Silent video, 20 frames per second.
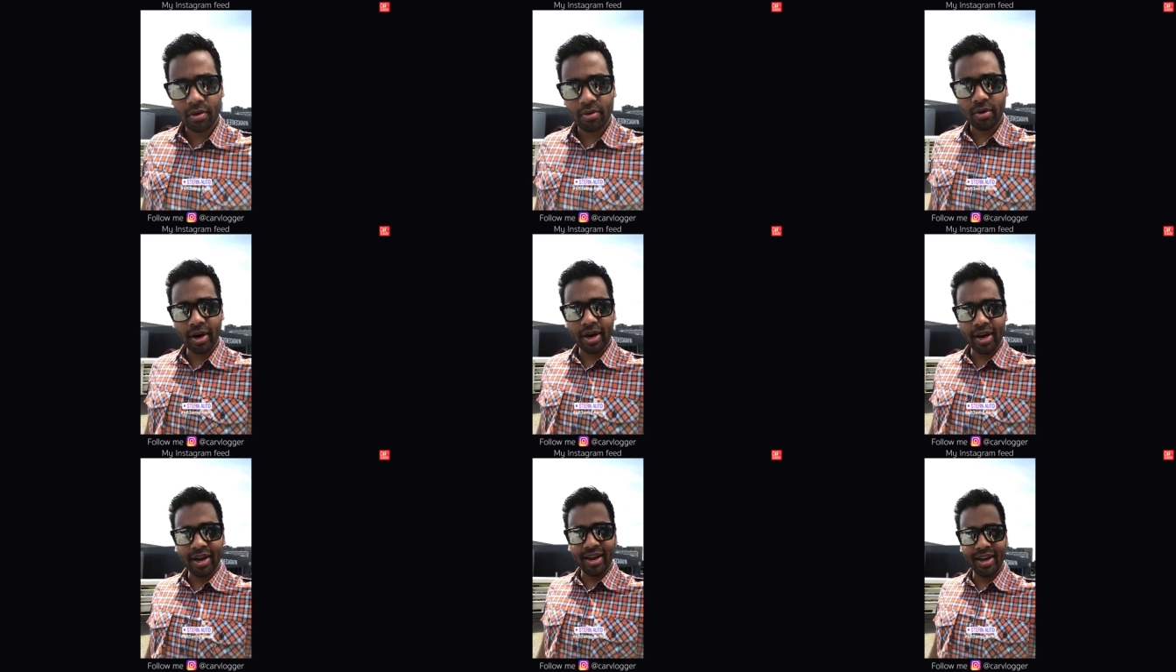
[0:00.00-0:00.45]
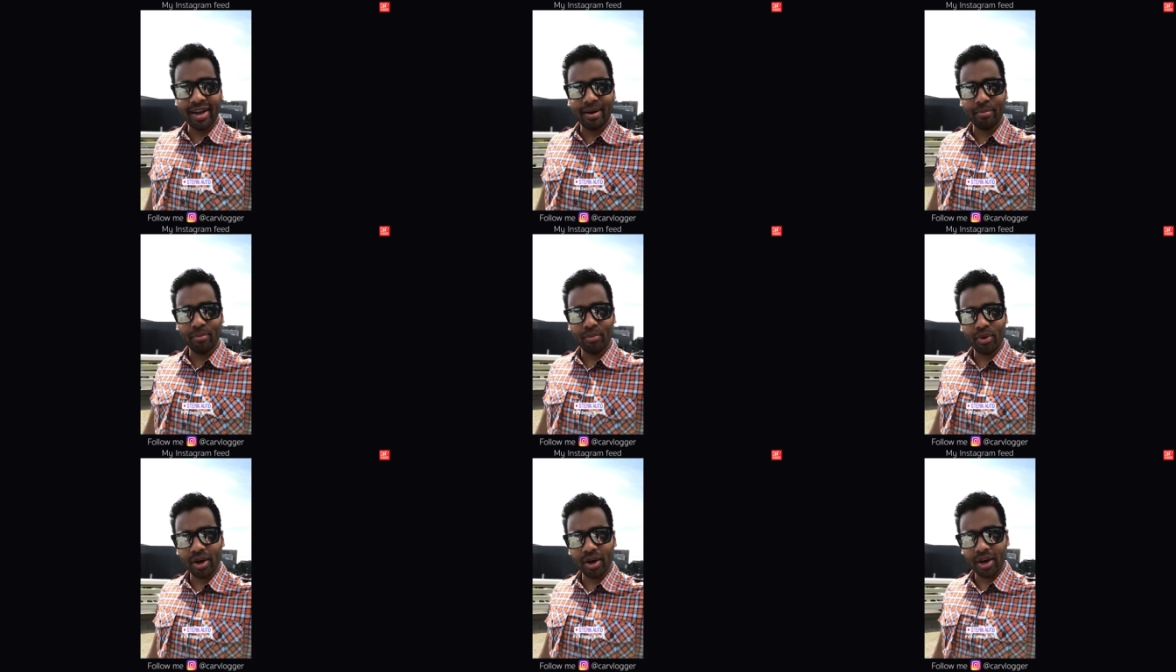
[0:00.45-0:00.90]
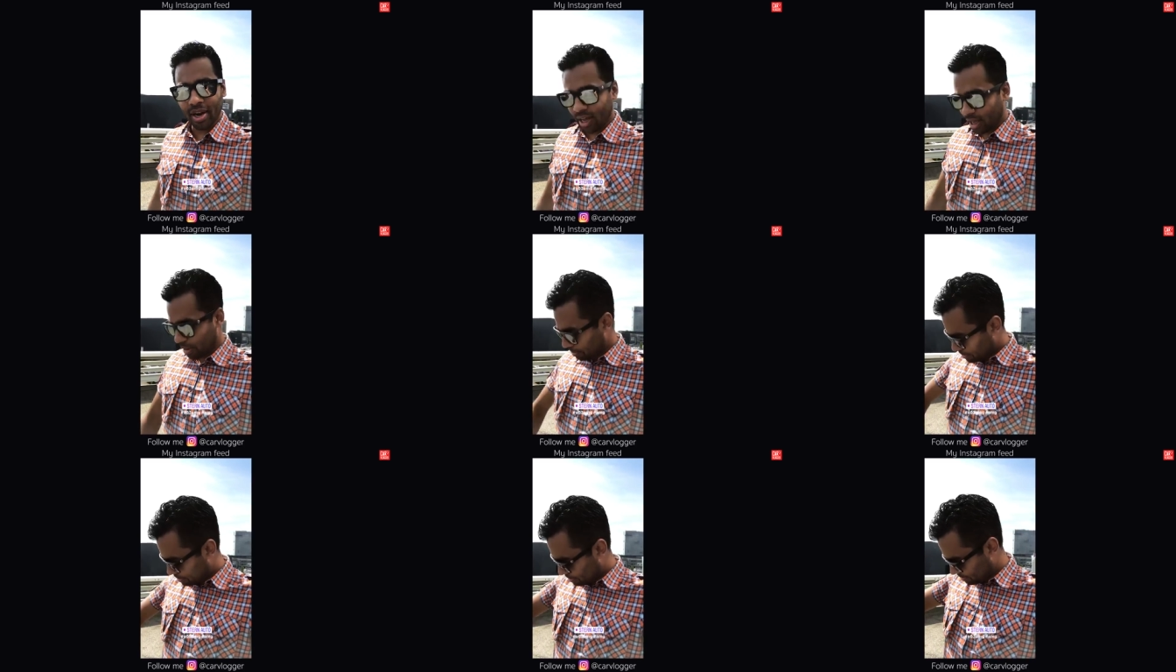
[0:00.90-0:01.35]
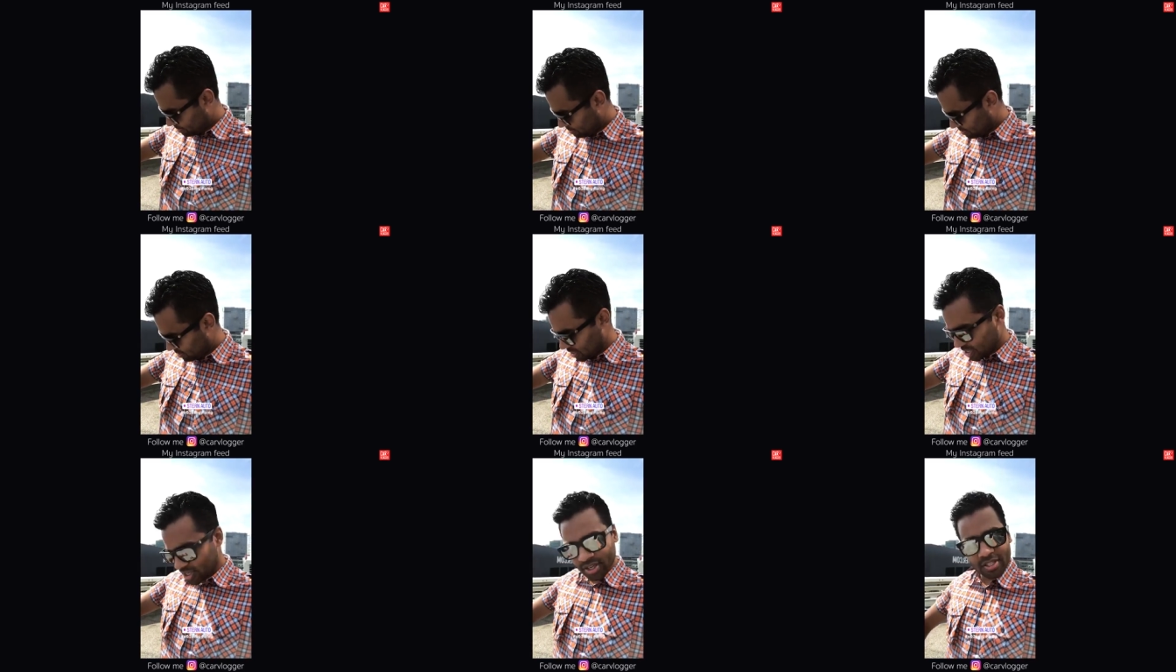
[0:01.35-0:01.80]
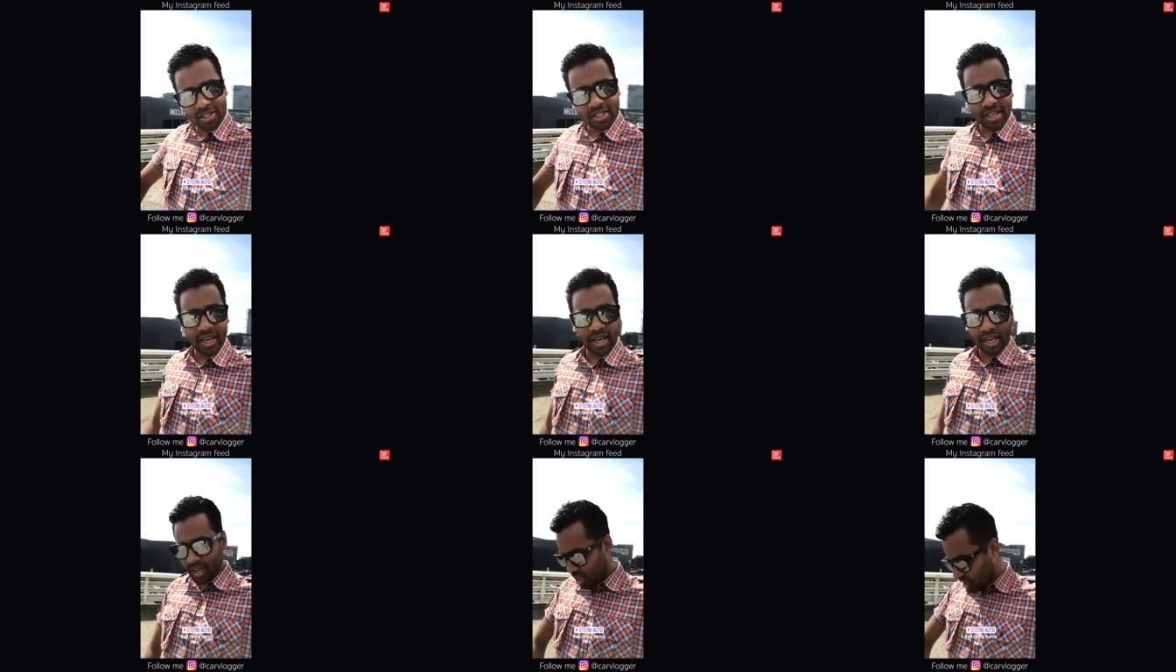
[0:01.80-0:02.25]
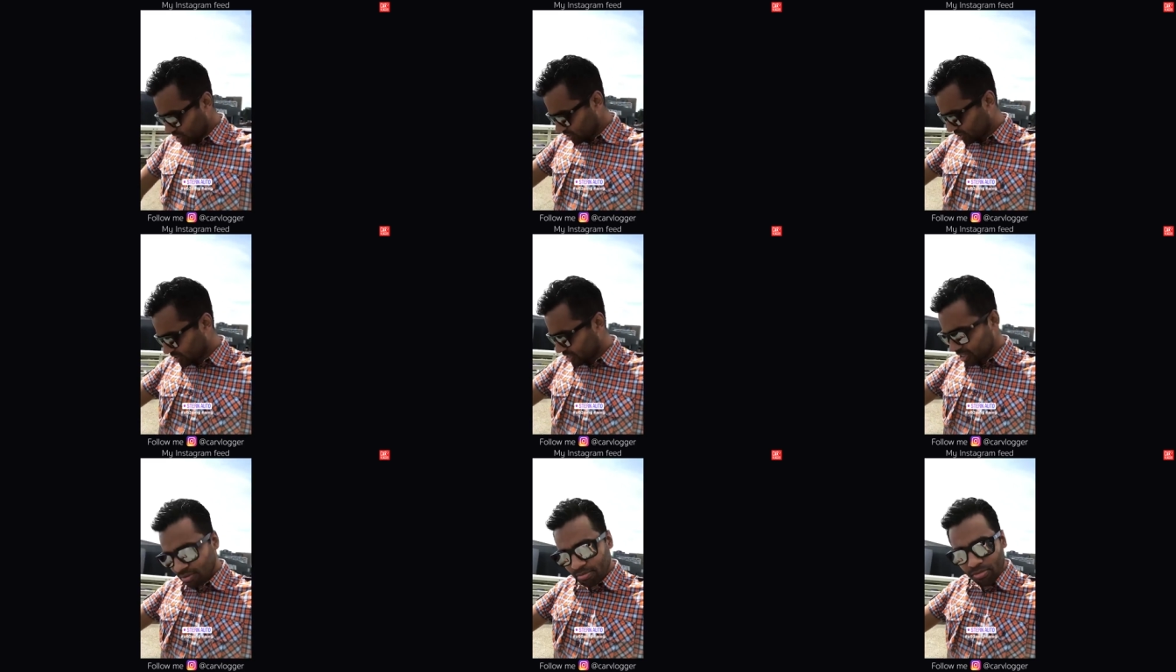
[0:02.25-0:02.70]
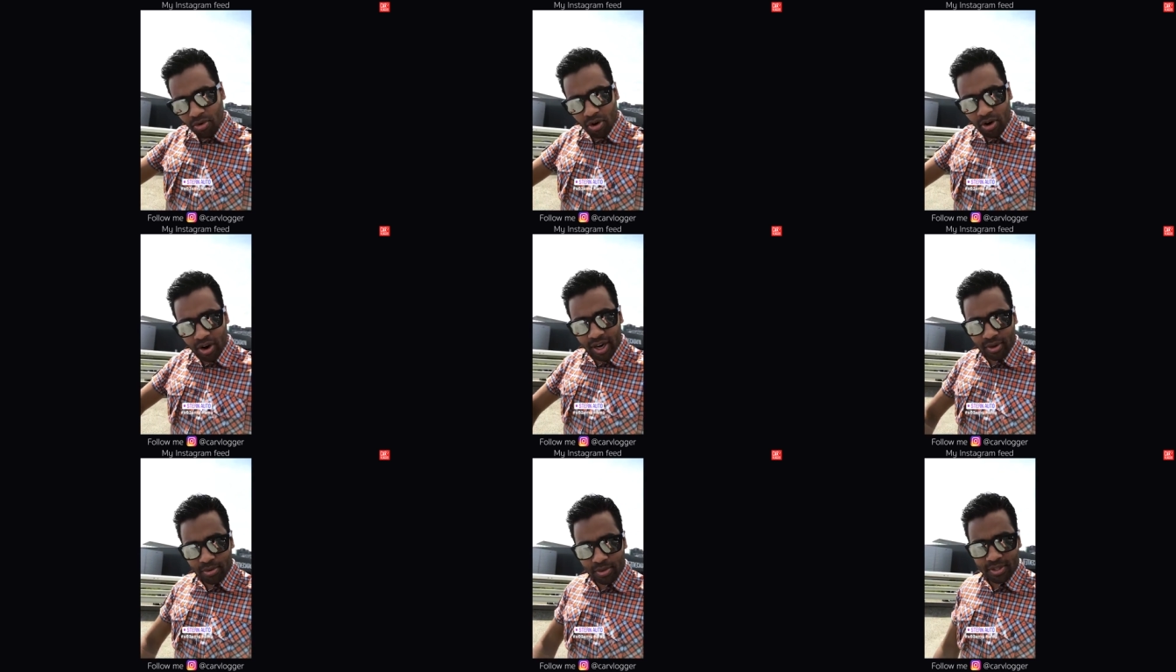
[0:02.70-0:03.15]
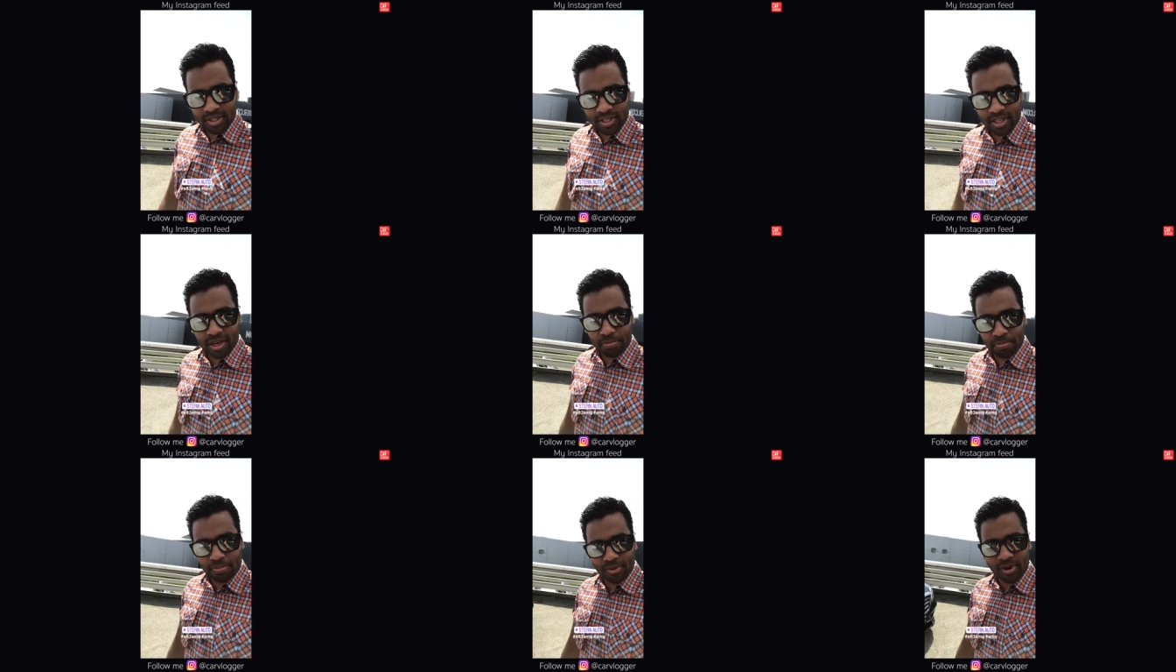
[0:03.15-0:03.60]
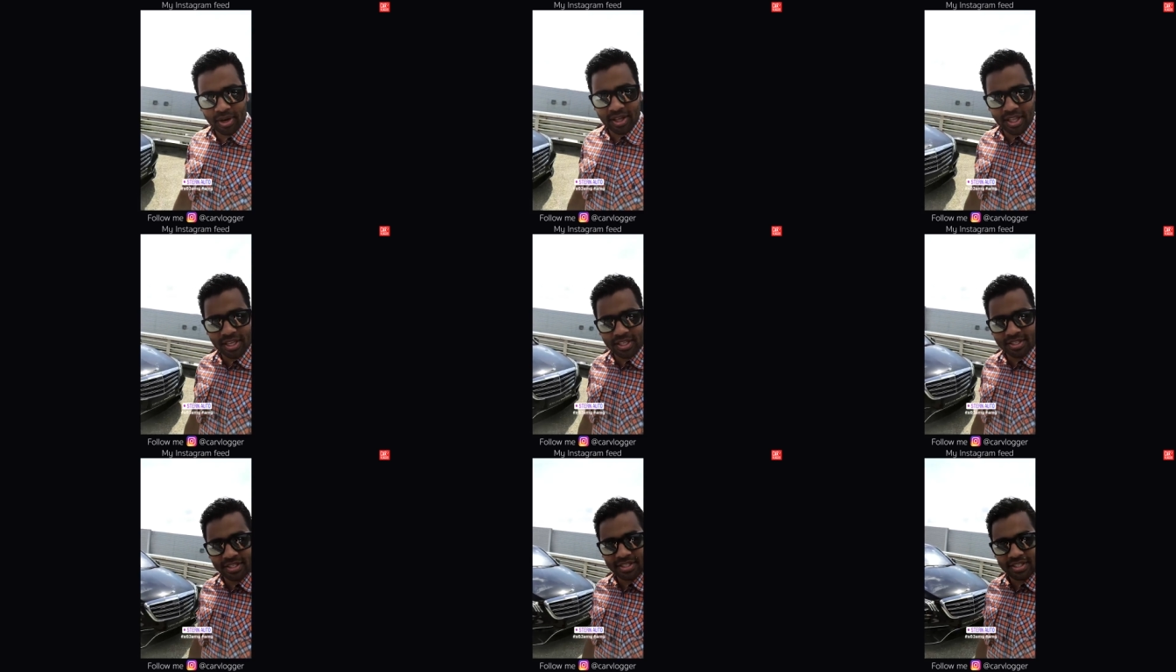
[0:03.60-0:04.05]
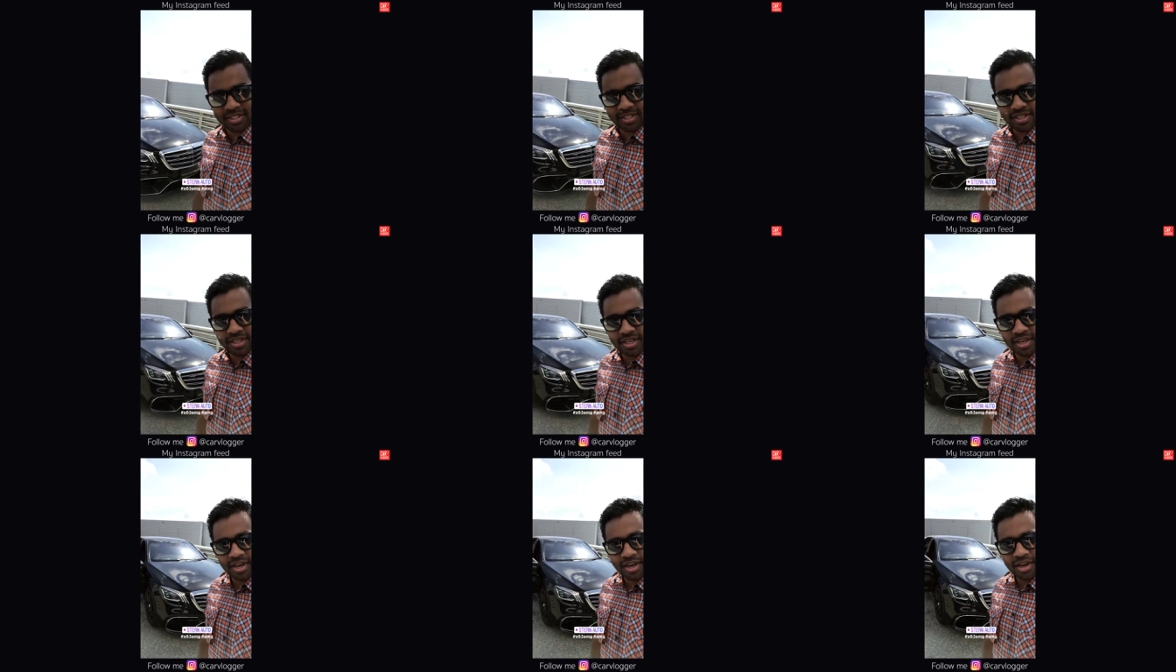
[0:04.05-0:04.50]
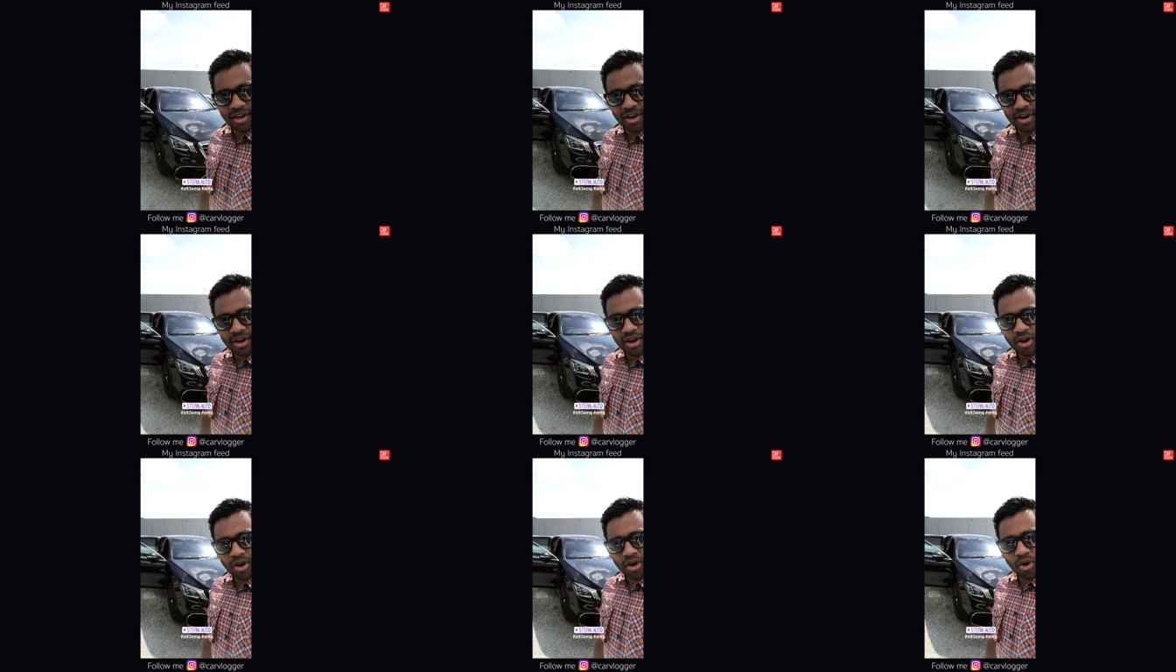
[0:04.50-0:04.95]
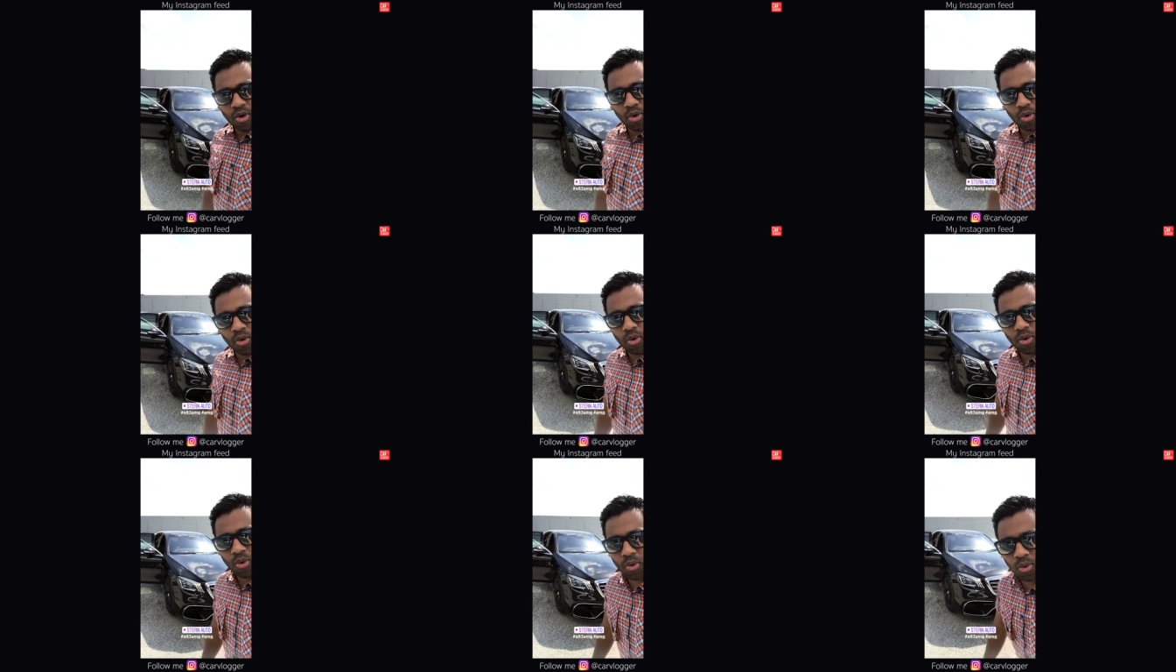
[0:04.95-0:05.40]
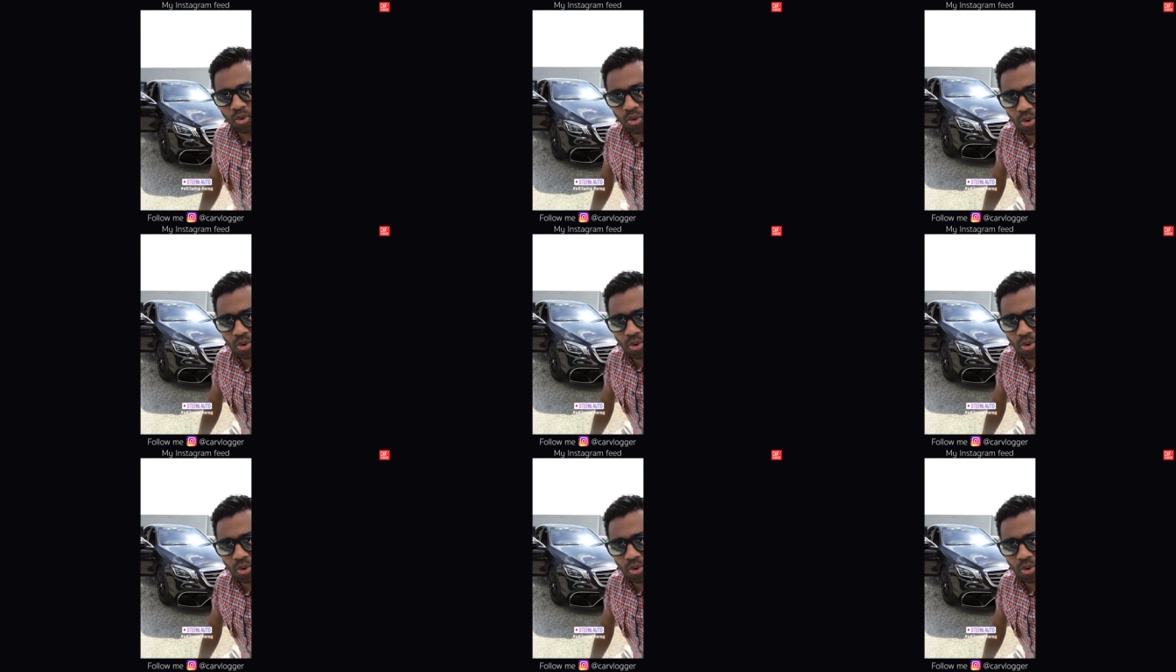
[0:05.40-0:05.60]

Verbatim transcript: Graham, what up? Good day, now it's still morning. What's up? Look at this. Oh,